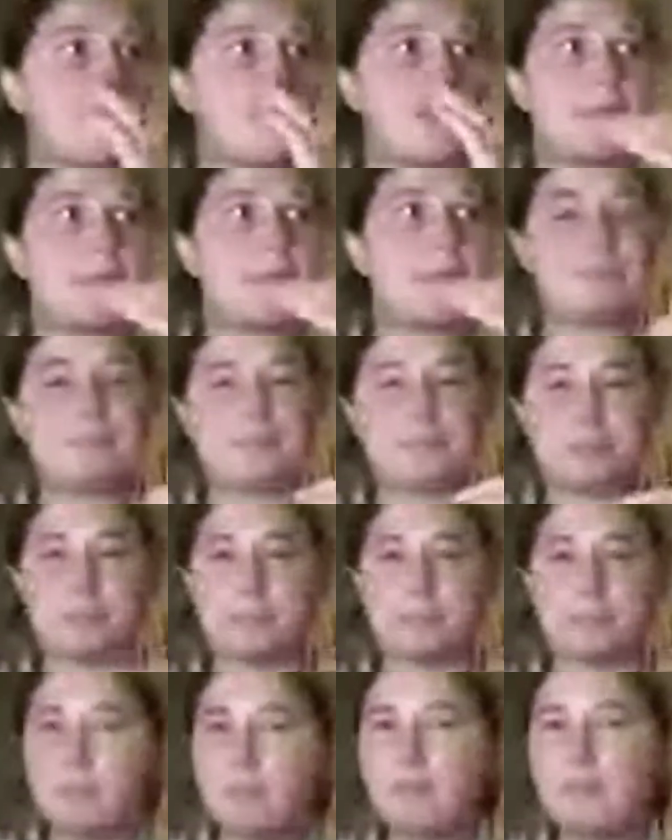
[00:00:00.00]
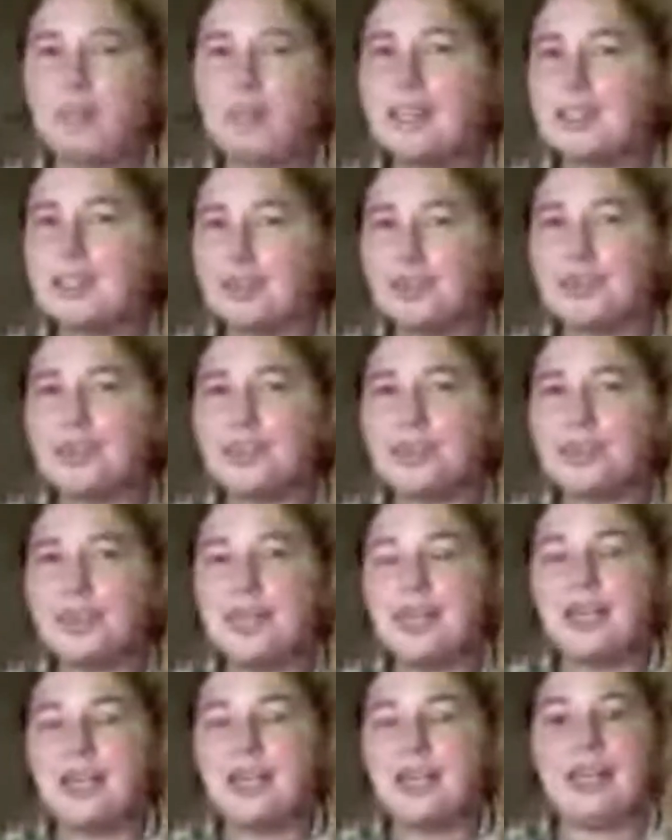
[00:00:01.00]
I told you I
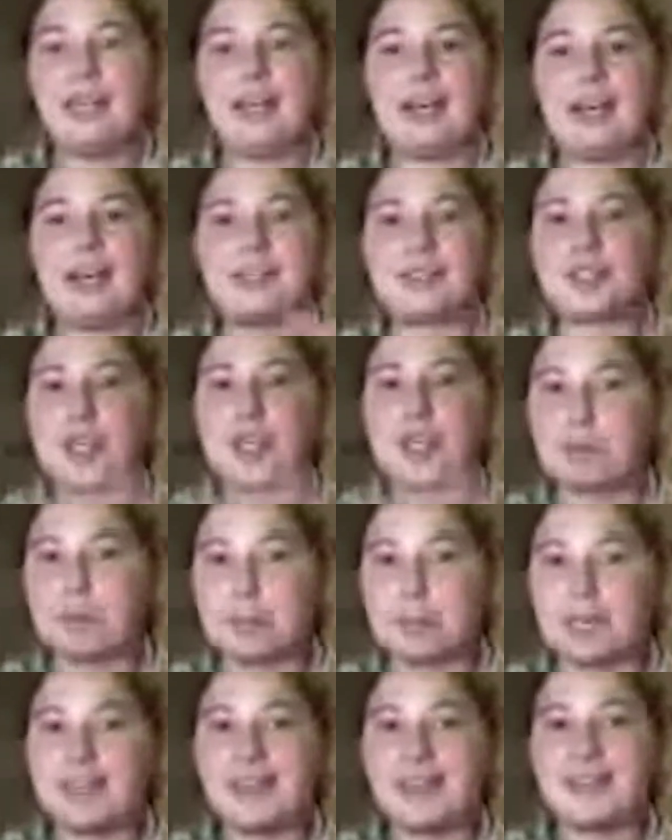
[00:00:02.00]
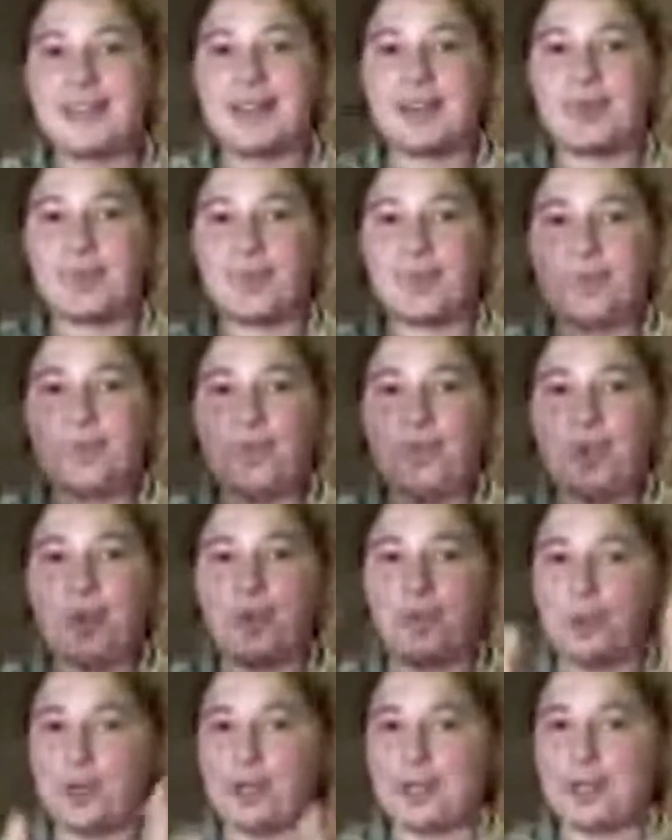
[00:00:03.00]
start big and then we work
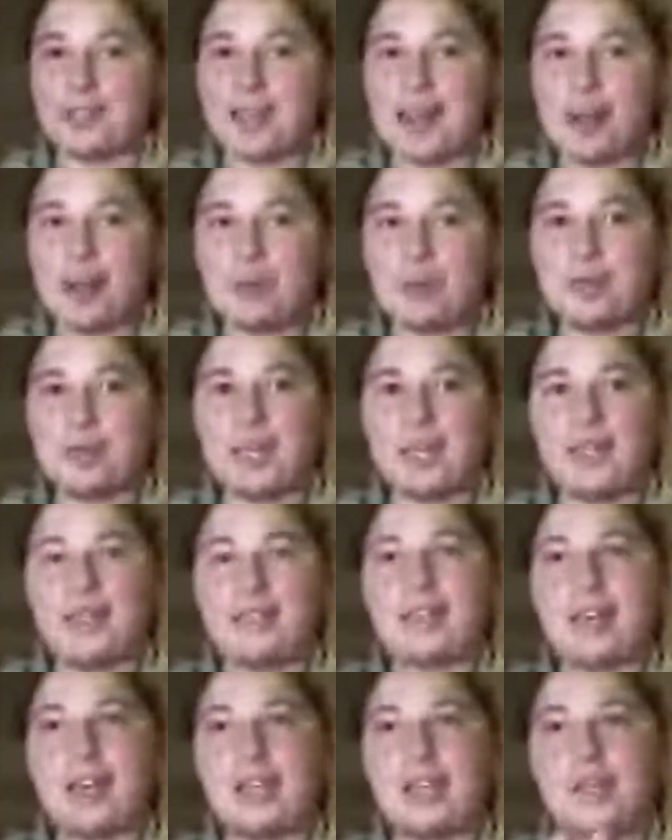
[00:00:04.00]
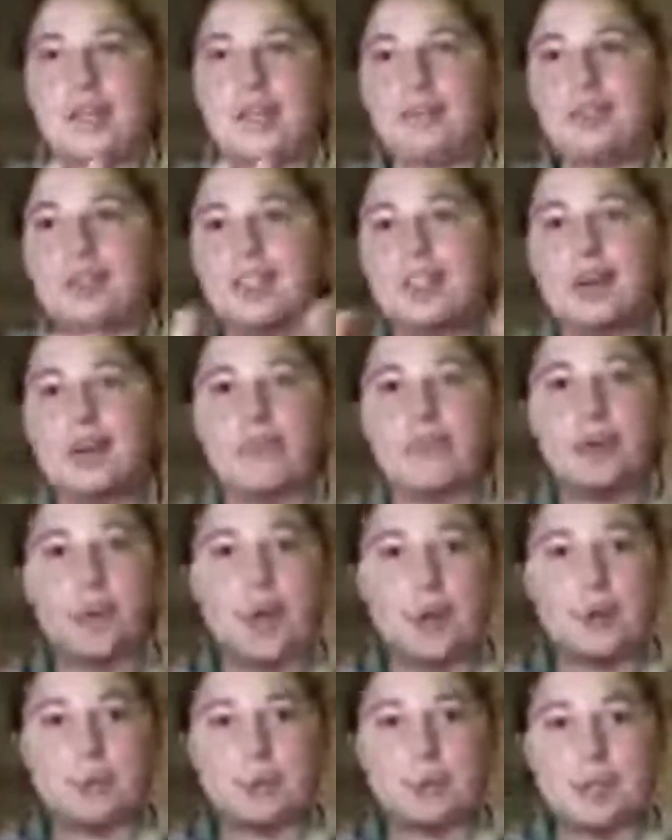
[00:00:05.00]
down, and then I usually overwhelm
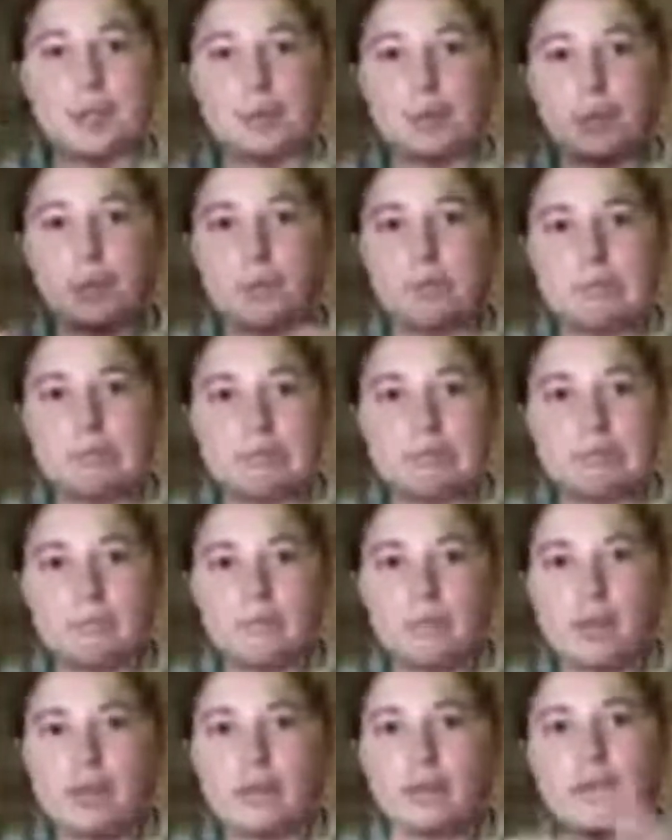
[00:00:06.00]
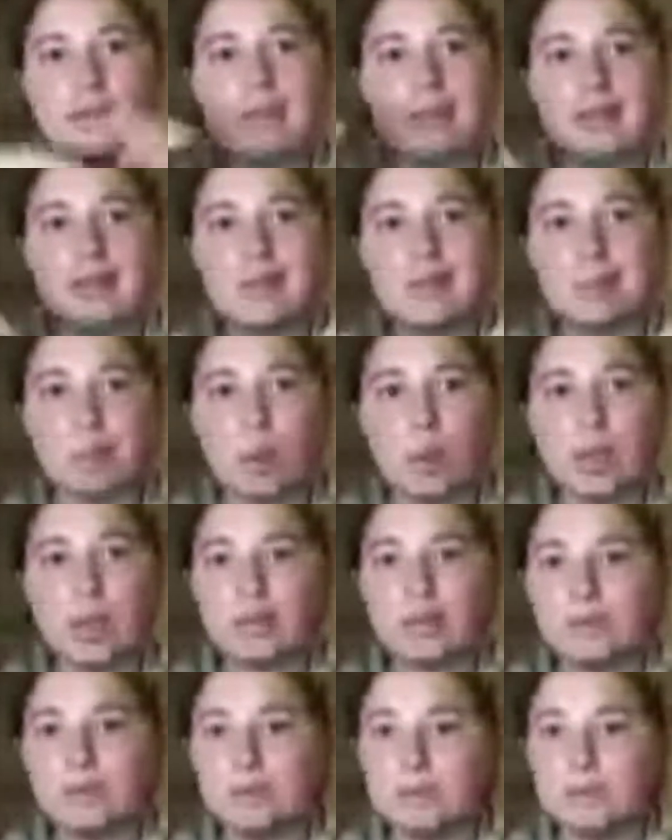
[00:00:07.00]
people at this point.
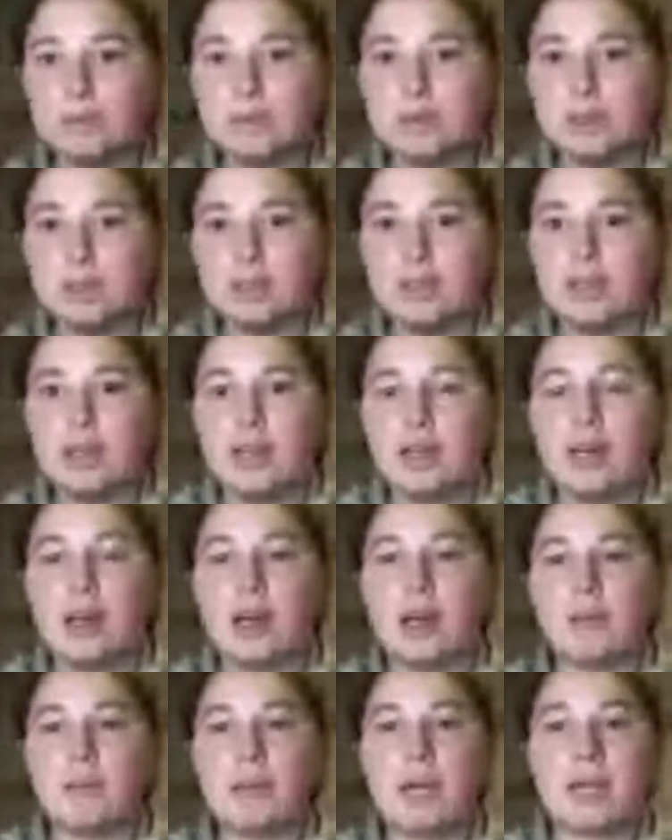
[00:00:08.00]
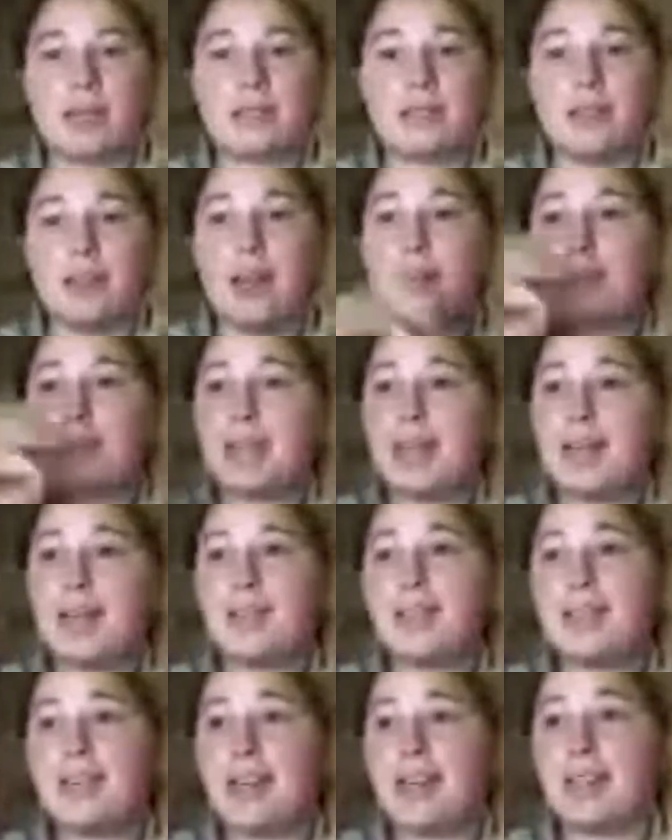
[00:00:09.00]
Excellent. I'm glad
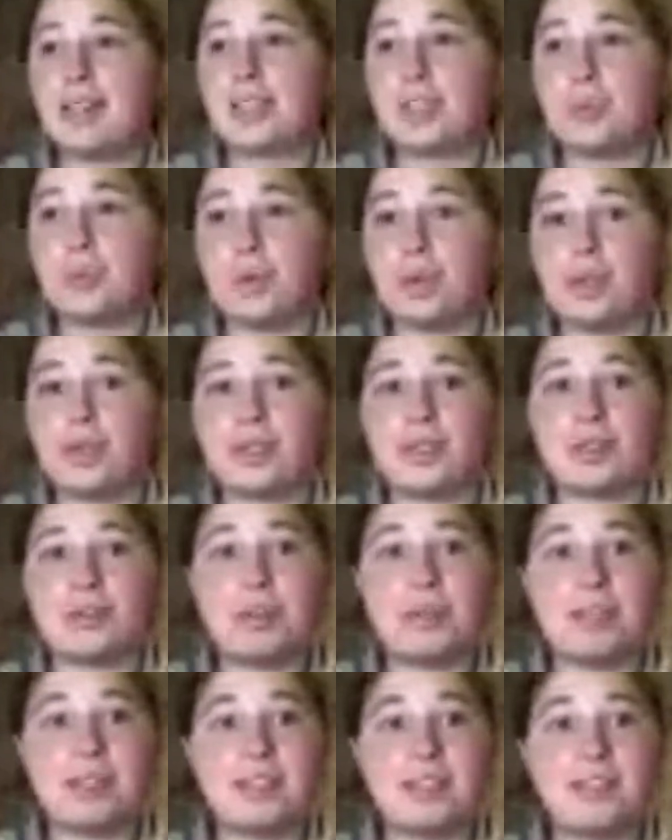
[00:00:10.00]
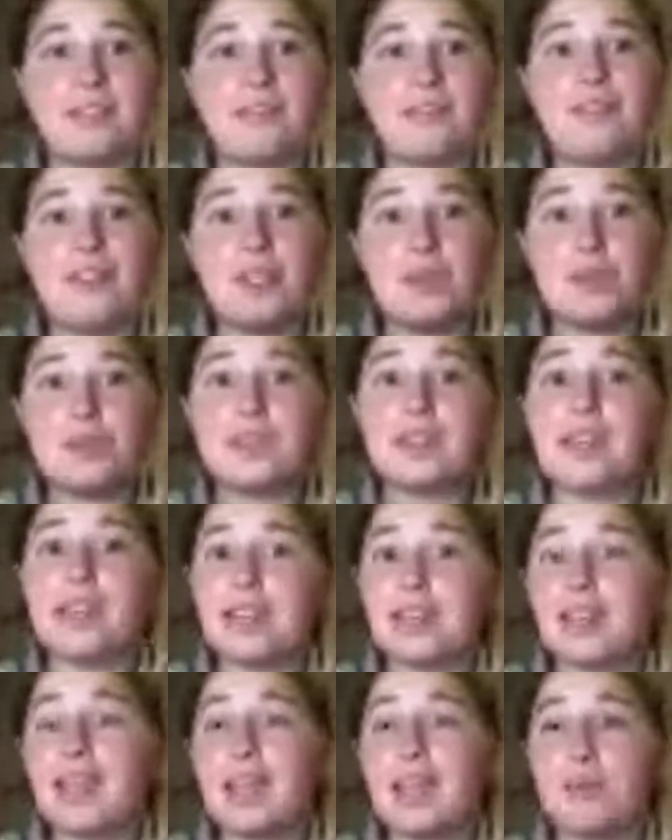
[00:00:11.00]
the analogy works, because it feels
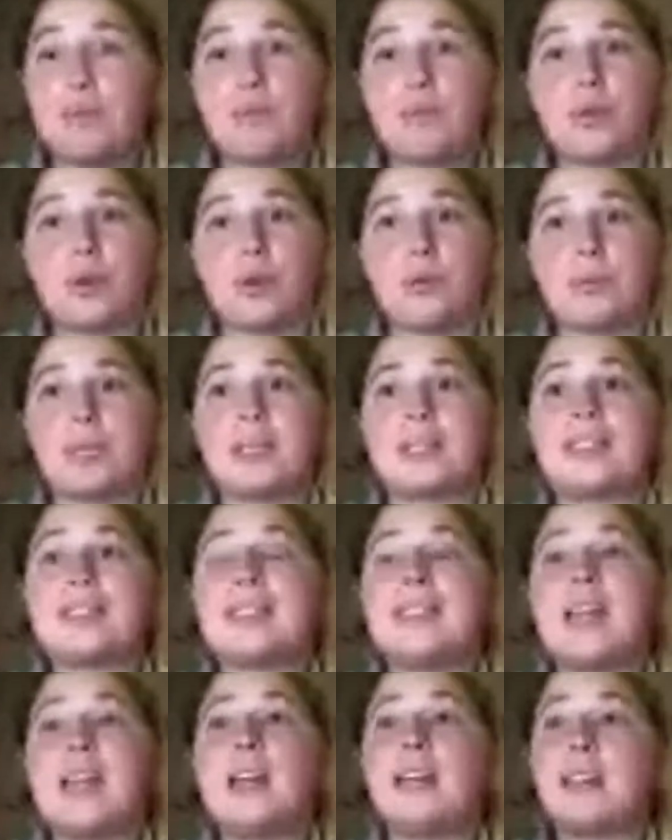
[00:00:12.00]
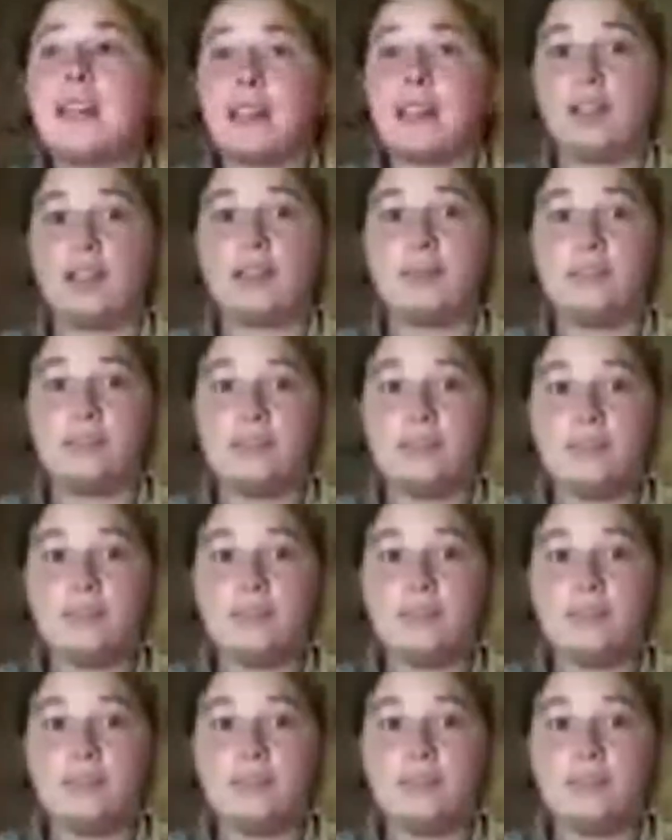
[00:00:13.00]
like a game board, because it's not linear.